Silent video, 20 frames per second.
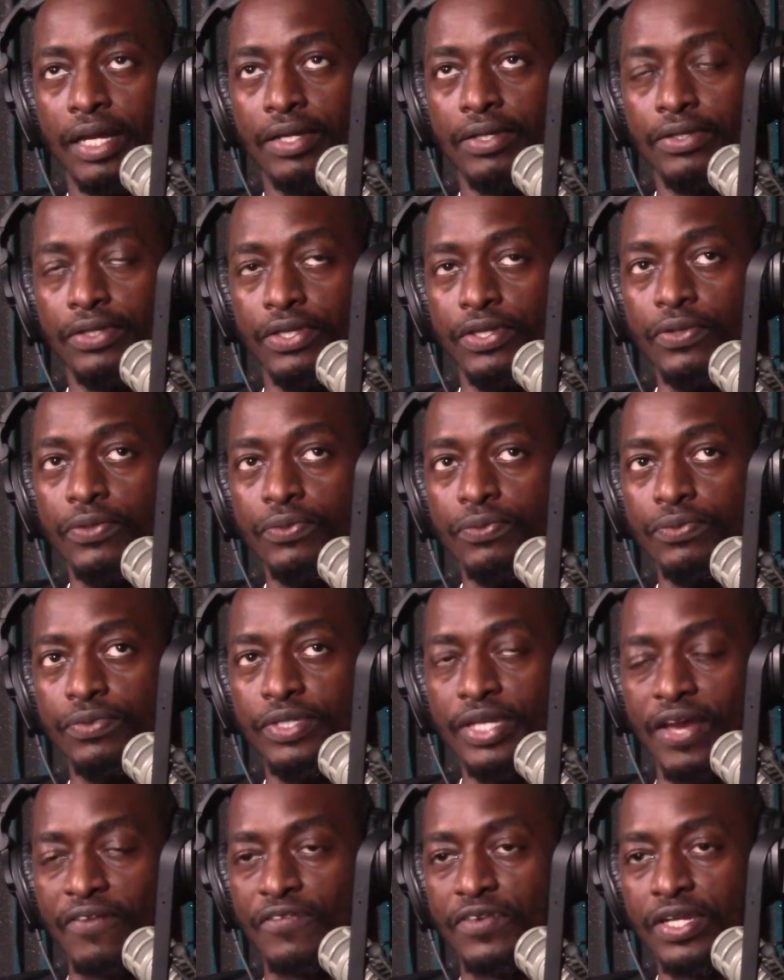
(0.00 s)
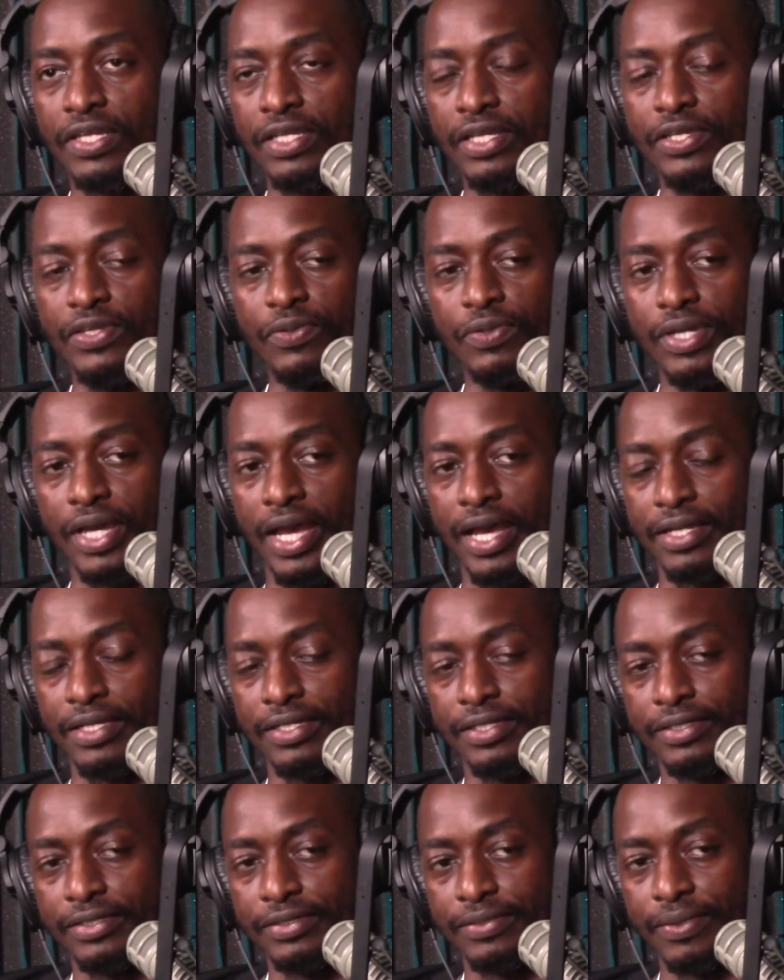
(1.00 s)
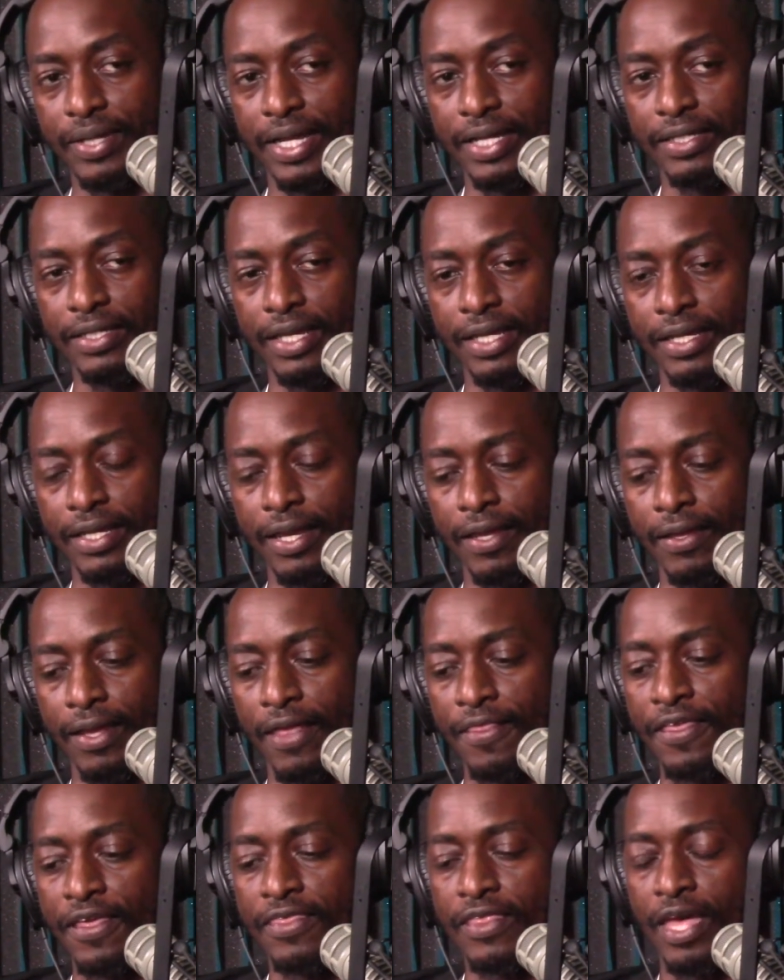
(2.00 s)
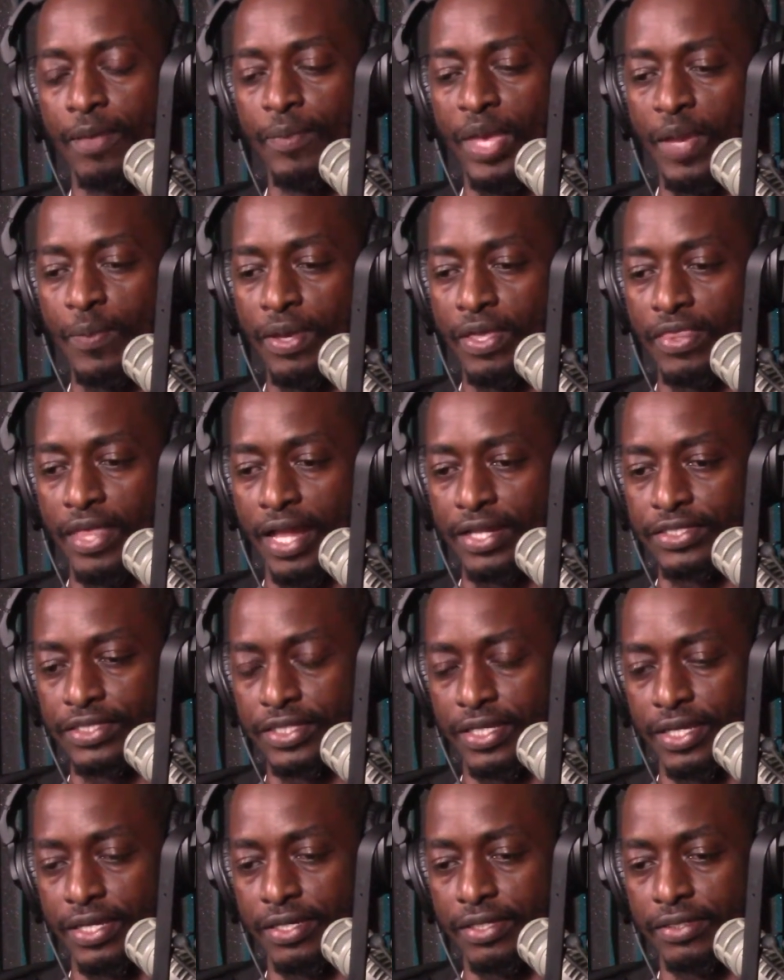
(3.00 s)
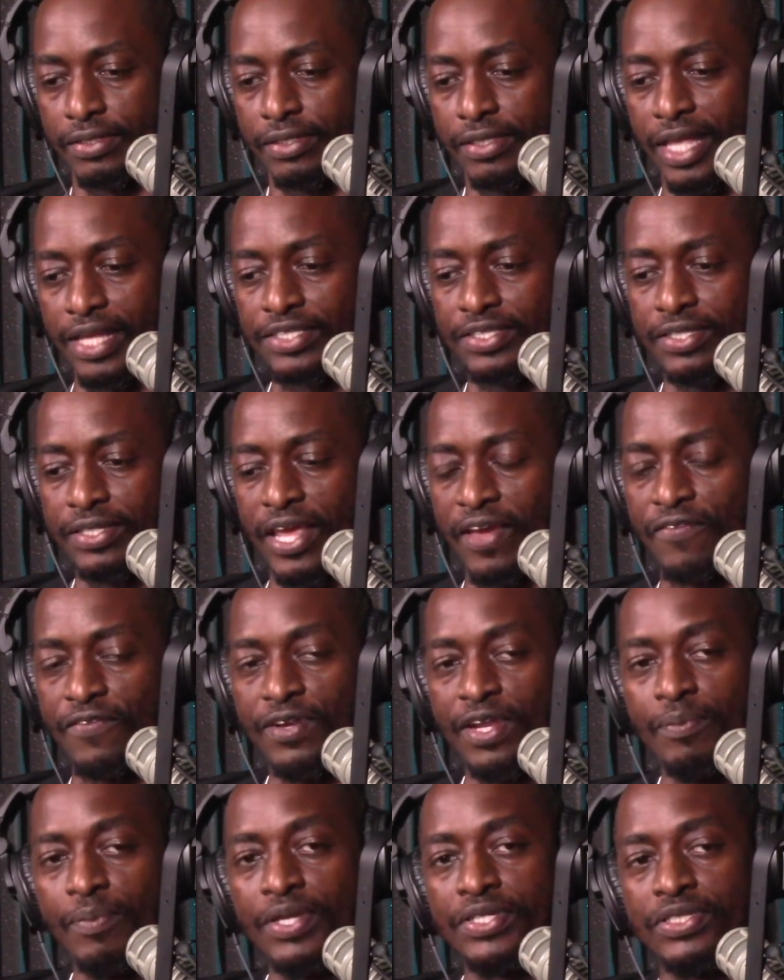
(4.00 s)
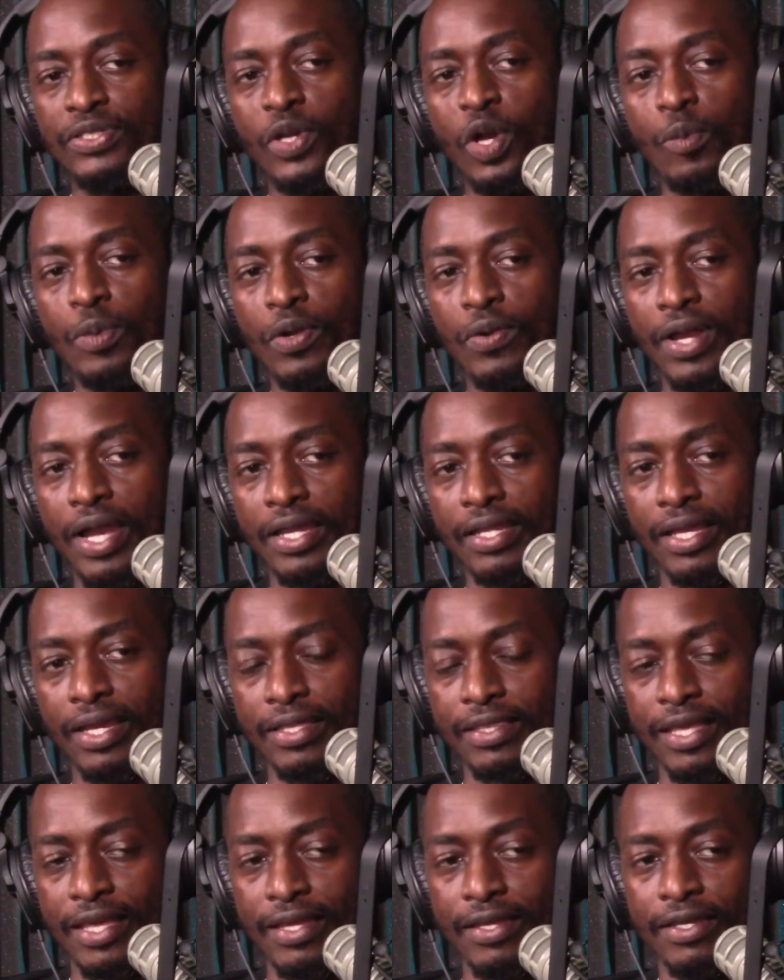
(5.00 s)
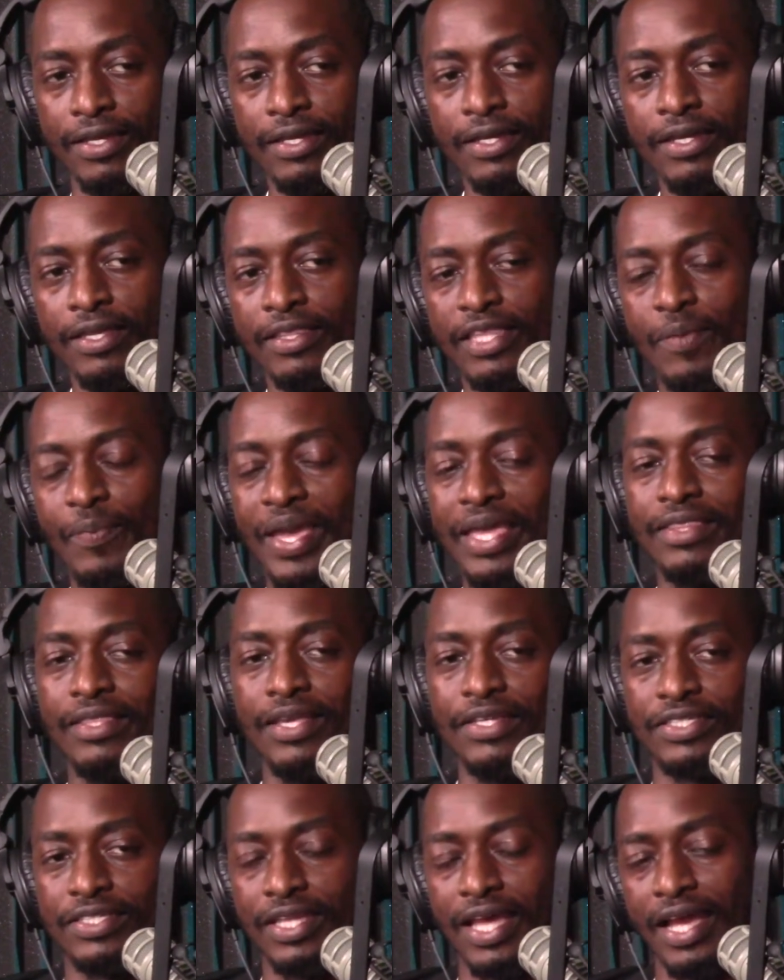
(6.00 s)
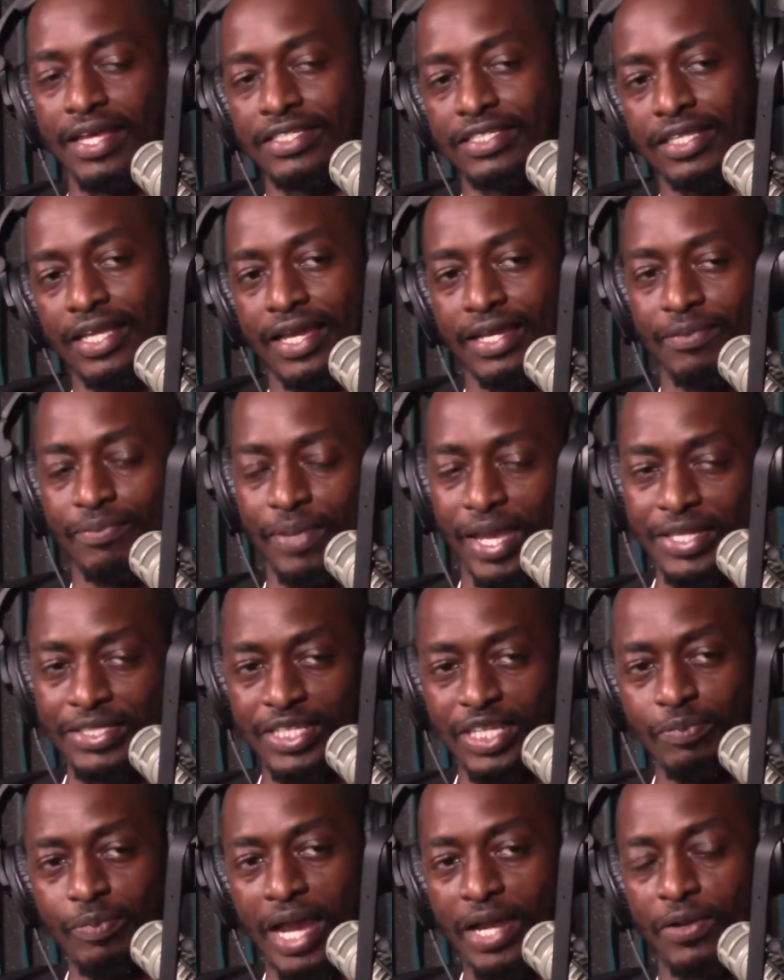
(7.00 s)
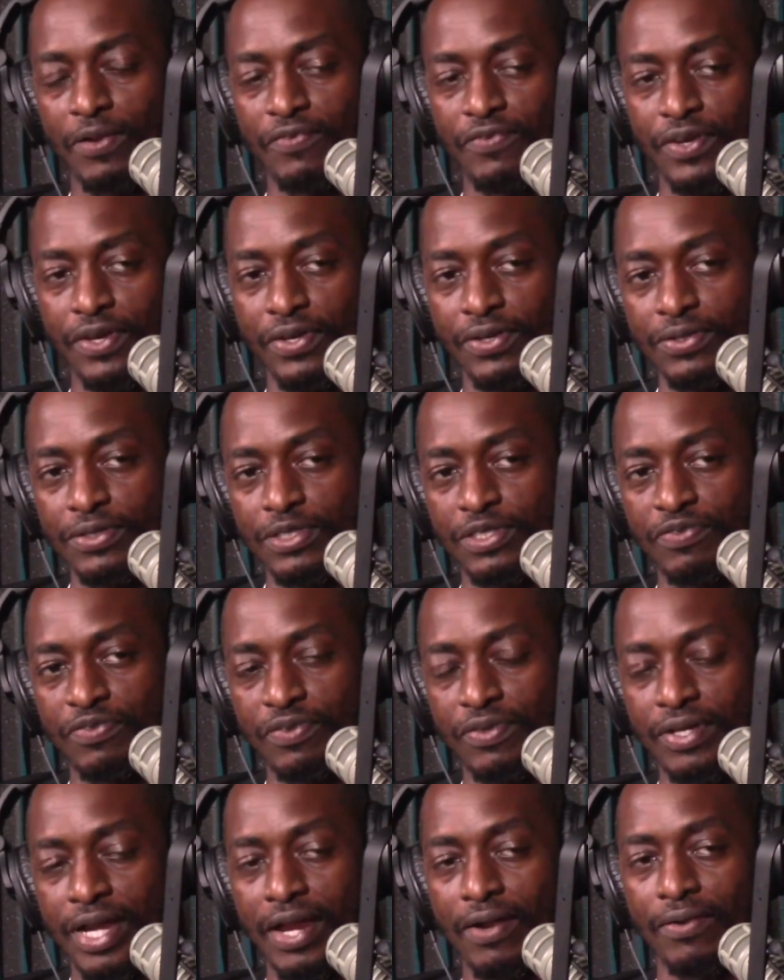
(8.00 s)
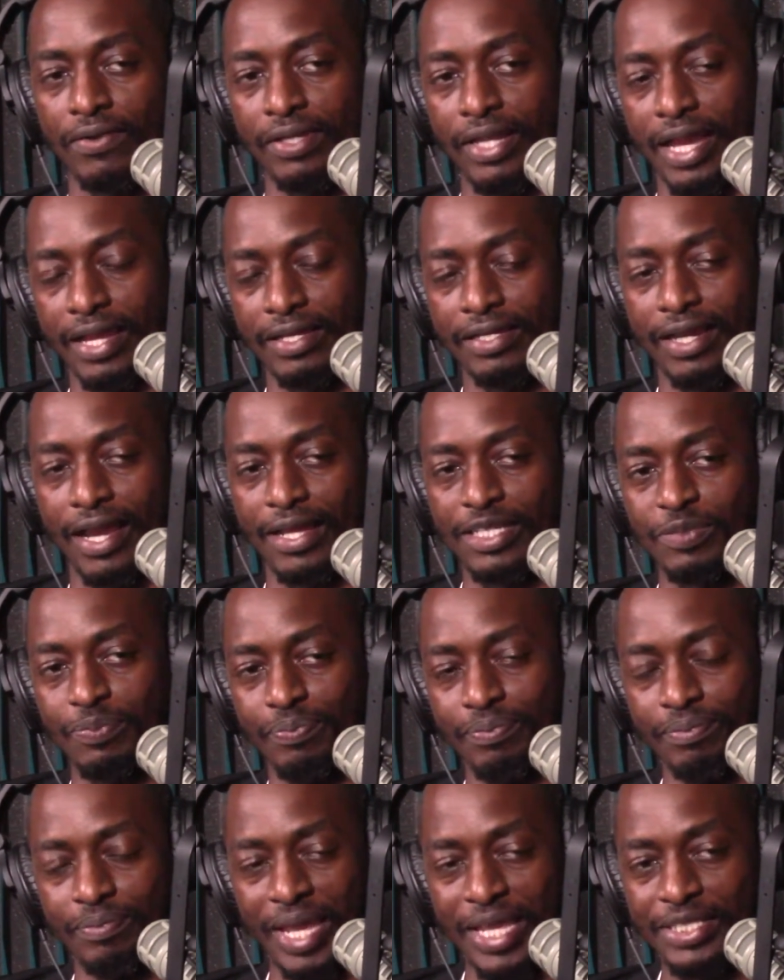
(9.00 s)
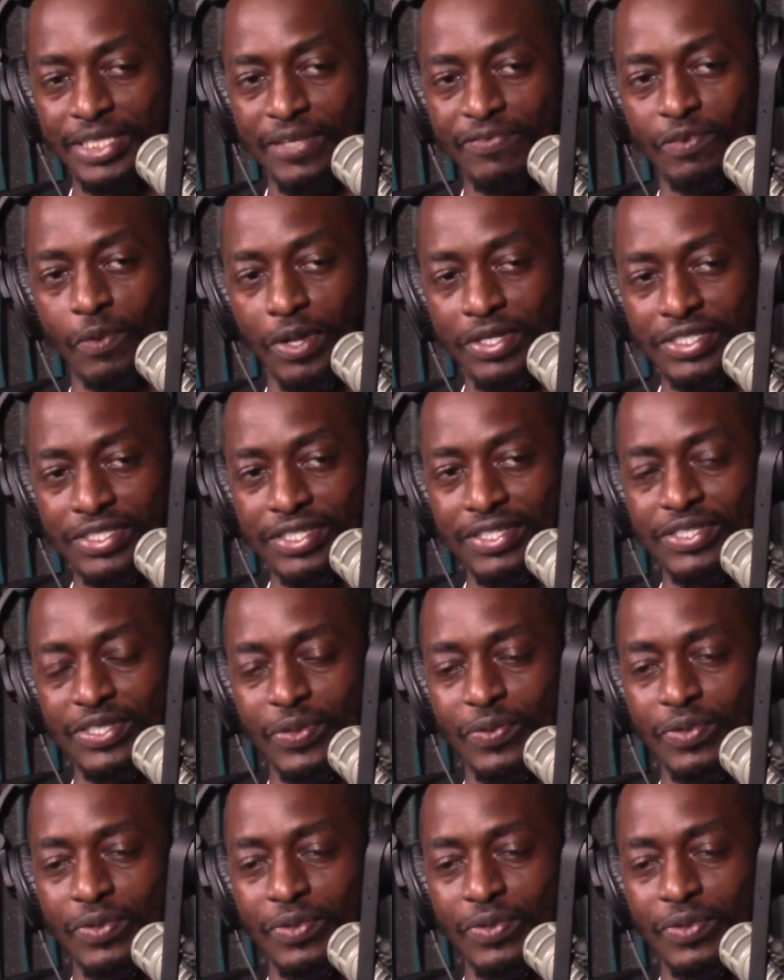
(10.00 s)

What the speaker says: You definitely do not, right? Like I think that maybe that's the definite misnomer, right? Like they made these nice like bassy microphones for our like nice bassy voices or